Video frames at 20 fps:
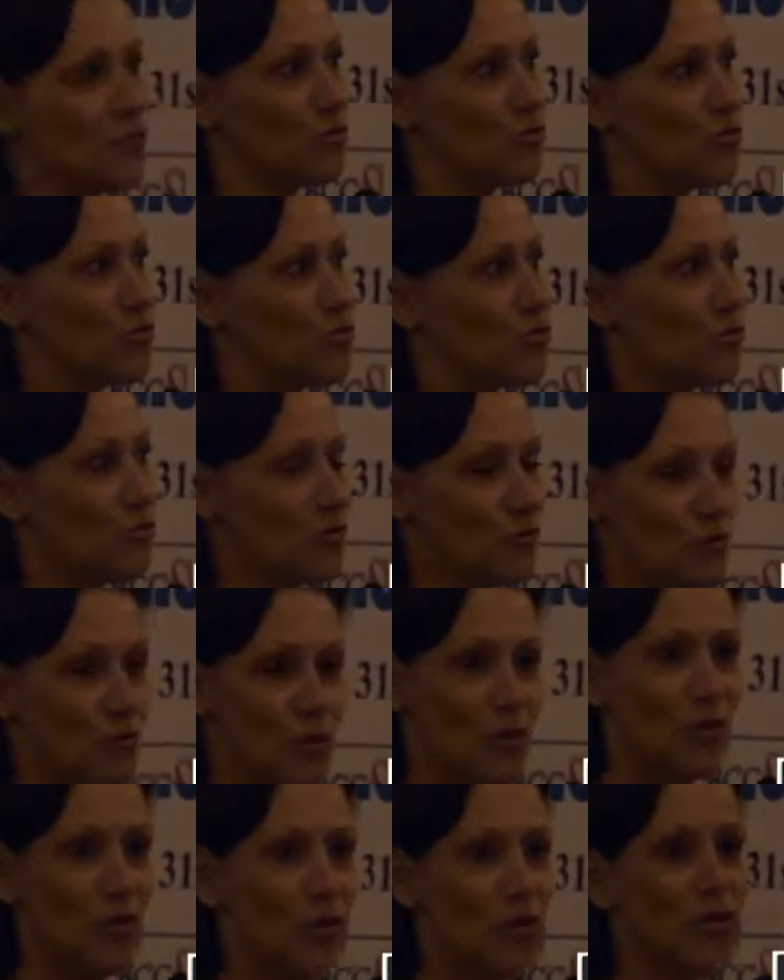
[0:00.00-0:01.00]
you 2 or
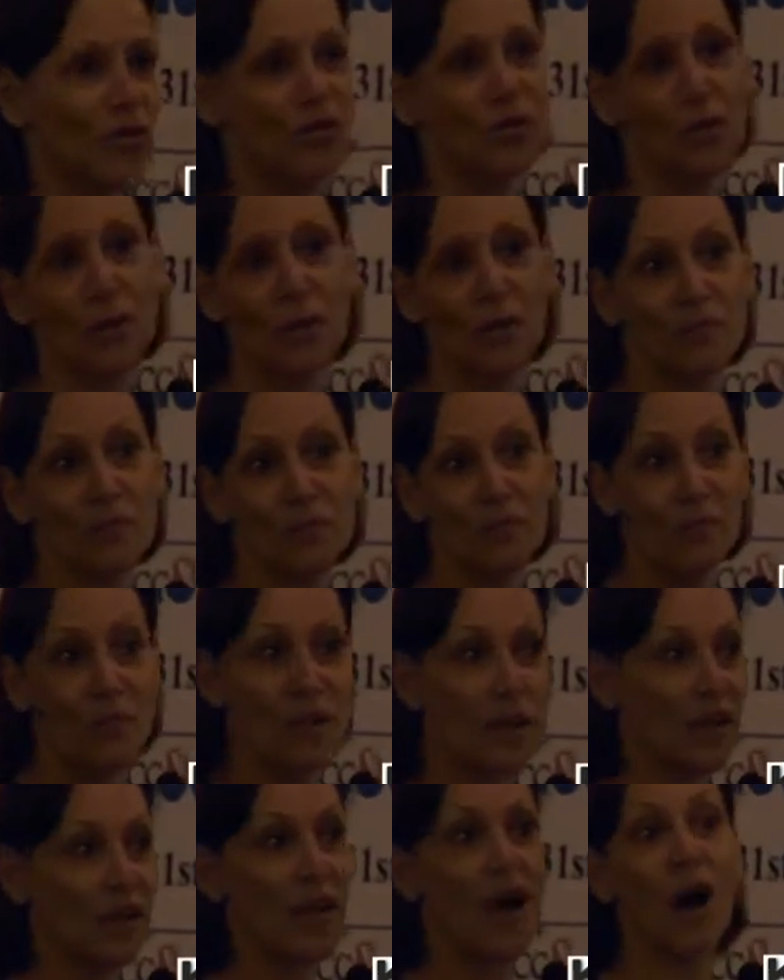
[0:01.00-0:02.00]
3 words of what I'm
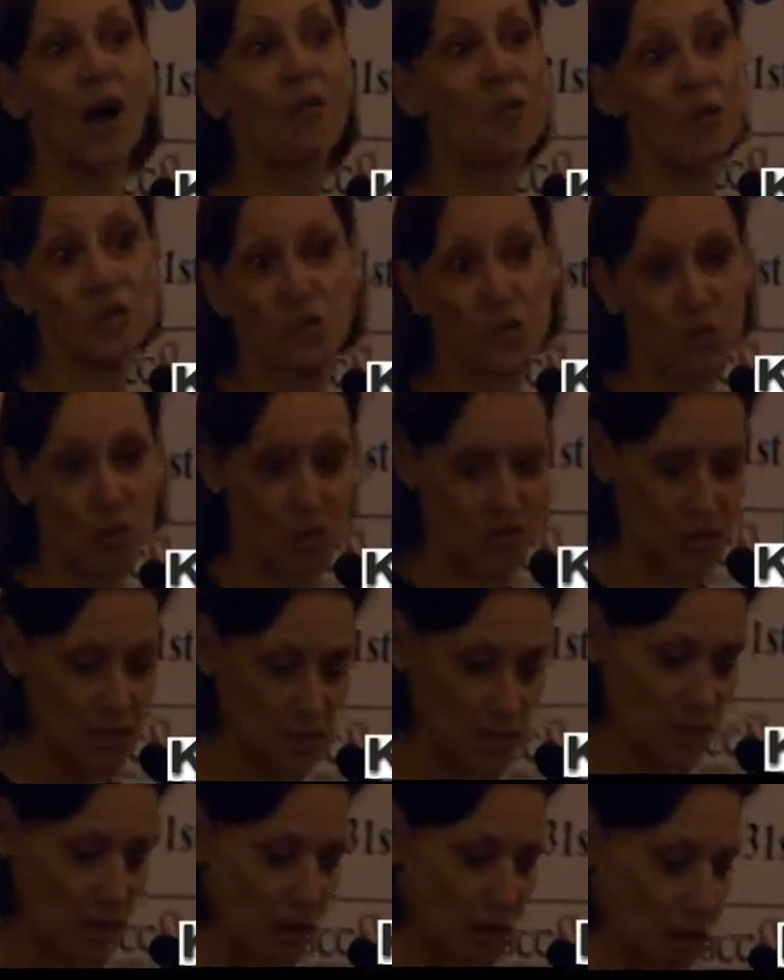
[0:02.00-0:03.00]
doing and how we do it.
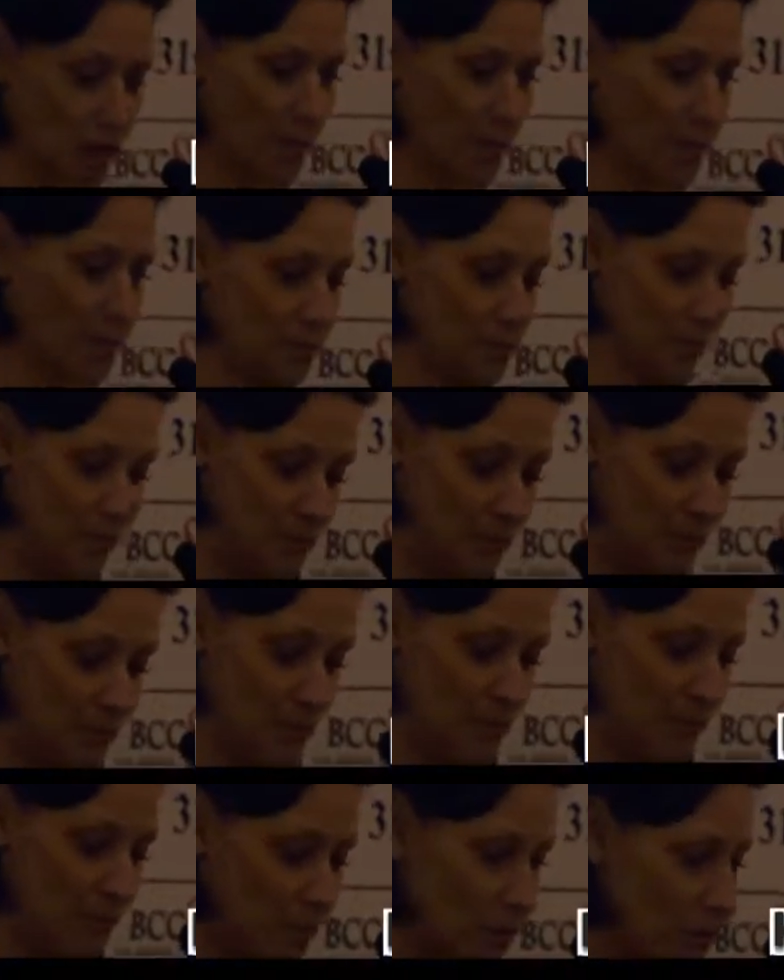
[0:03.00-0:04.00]

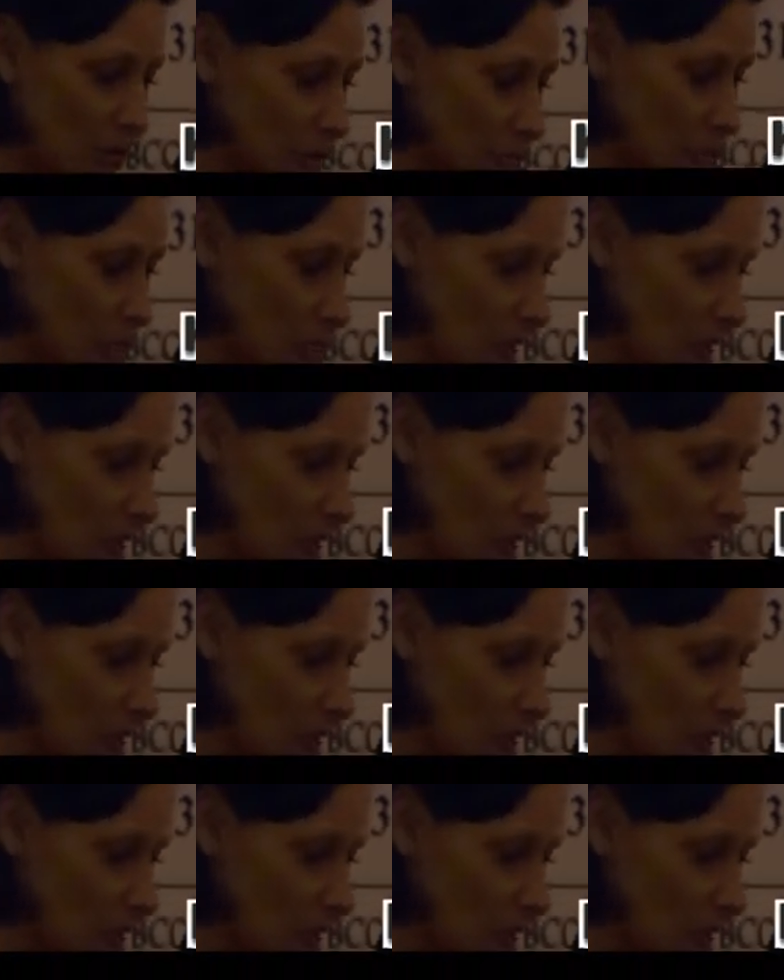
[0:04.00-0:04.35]
So I'm going to